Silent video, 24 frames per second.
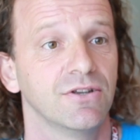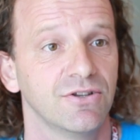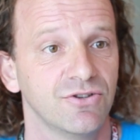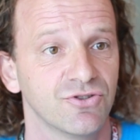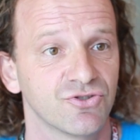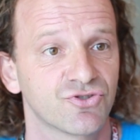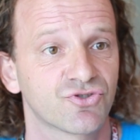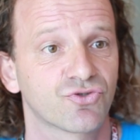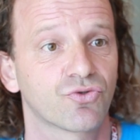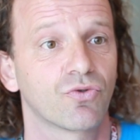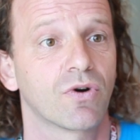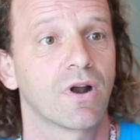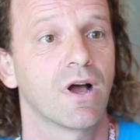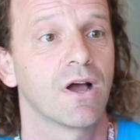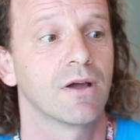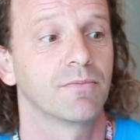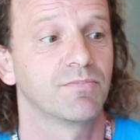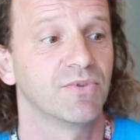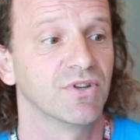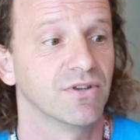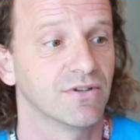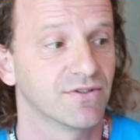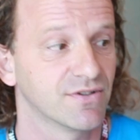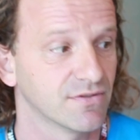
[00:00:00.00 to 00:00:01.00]
he
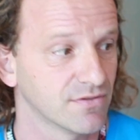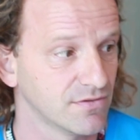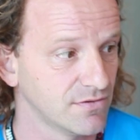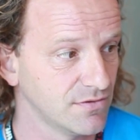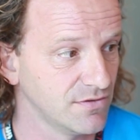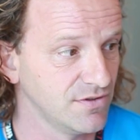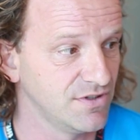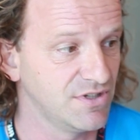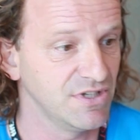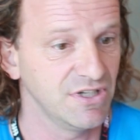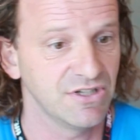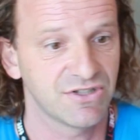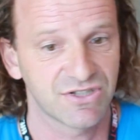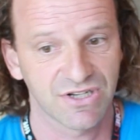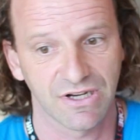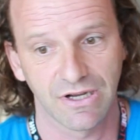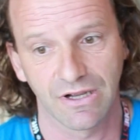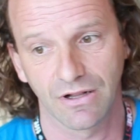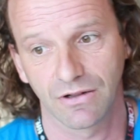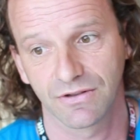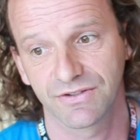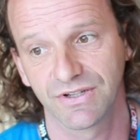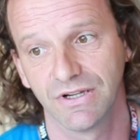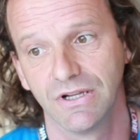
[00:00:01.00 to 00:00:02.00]
described it
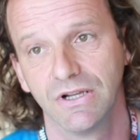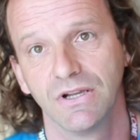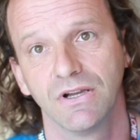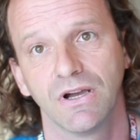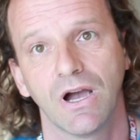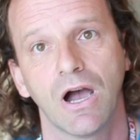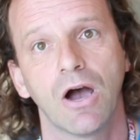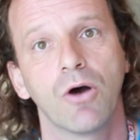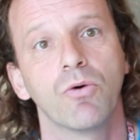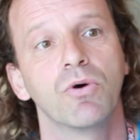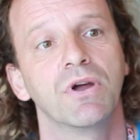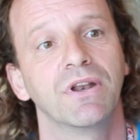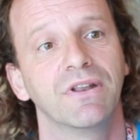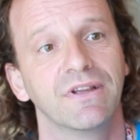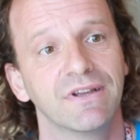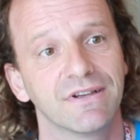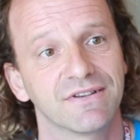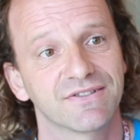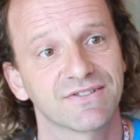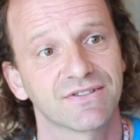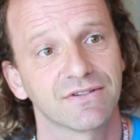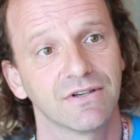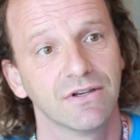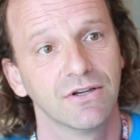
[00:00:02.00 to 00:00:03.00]
detailed how it
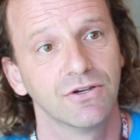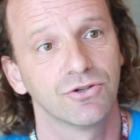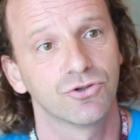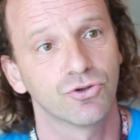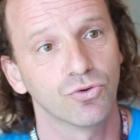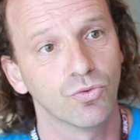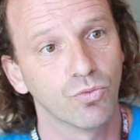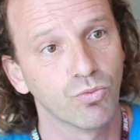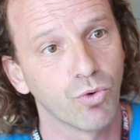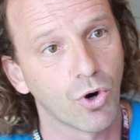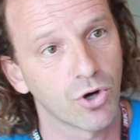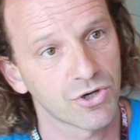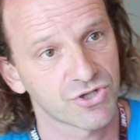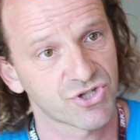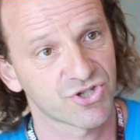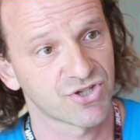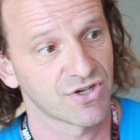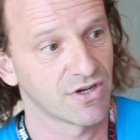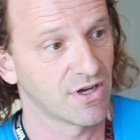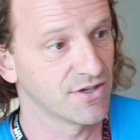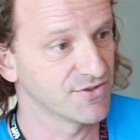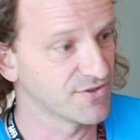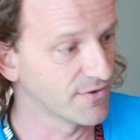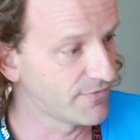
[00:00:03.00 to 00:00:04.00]
is to
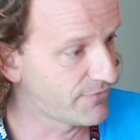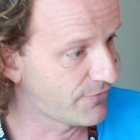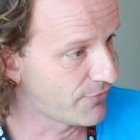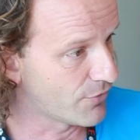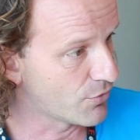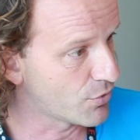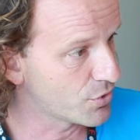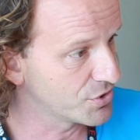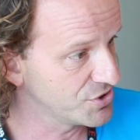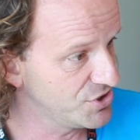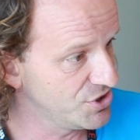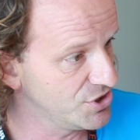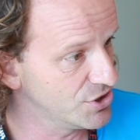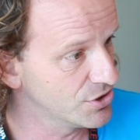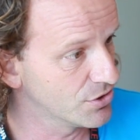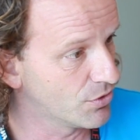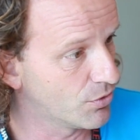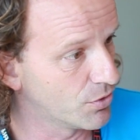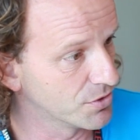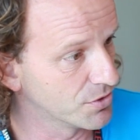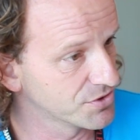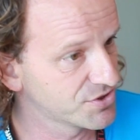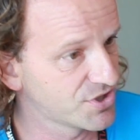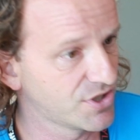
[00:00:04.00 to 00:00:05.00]
watch as a
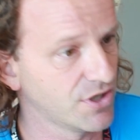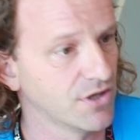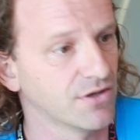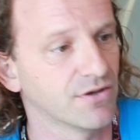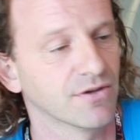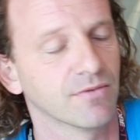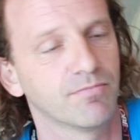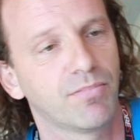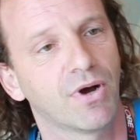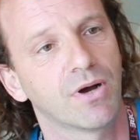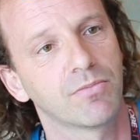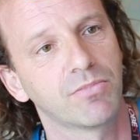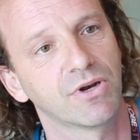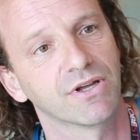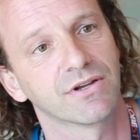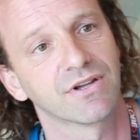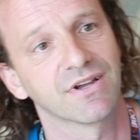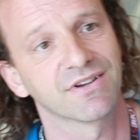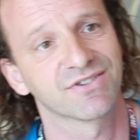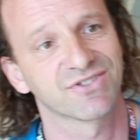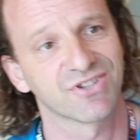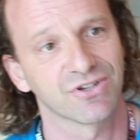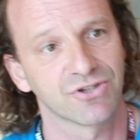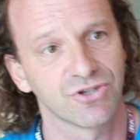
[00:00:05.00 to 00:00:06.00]
4-year-old kid a public
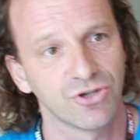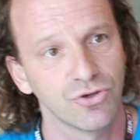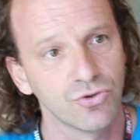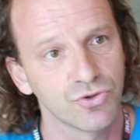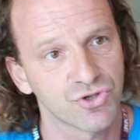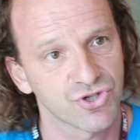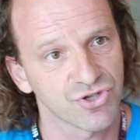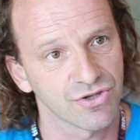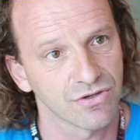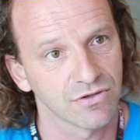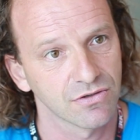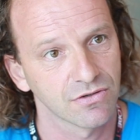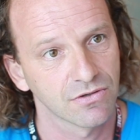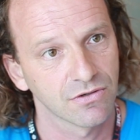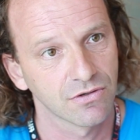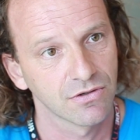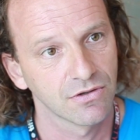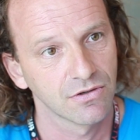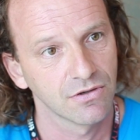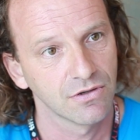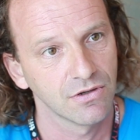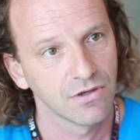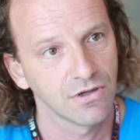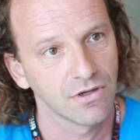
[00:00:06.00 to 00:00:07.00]
execution.
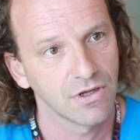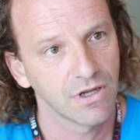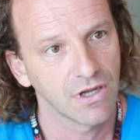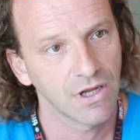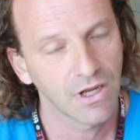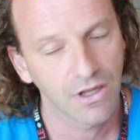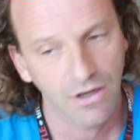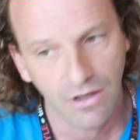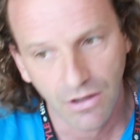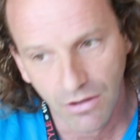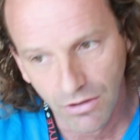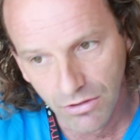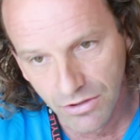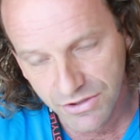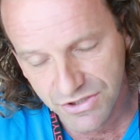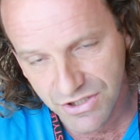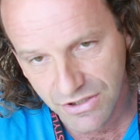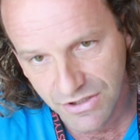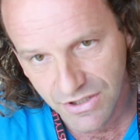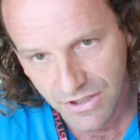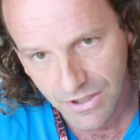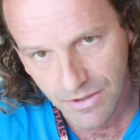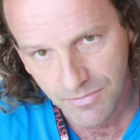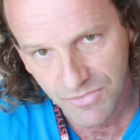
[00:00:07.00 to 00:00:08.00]
And I looked
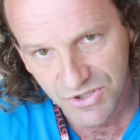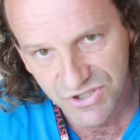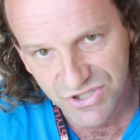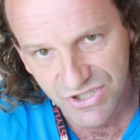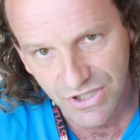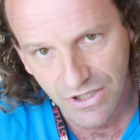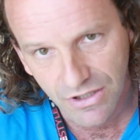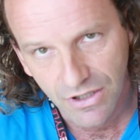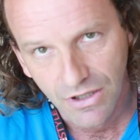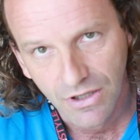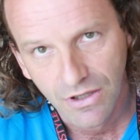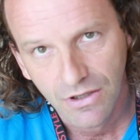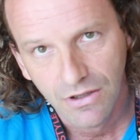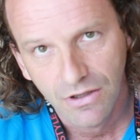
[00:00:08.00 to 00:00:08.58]
at him and said,